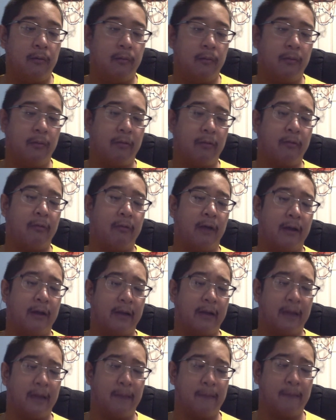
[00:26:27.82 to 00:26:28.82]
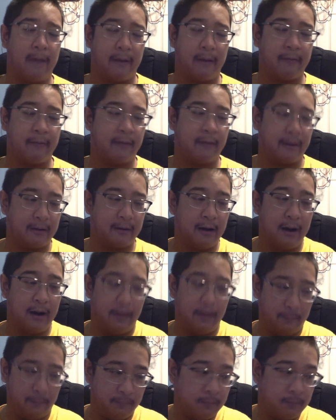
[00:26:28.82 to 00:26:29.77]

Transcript: this is not GameFAQs.com,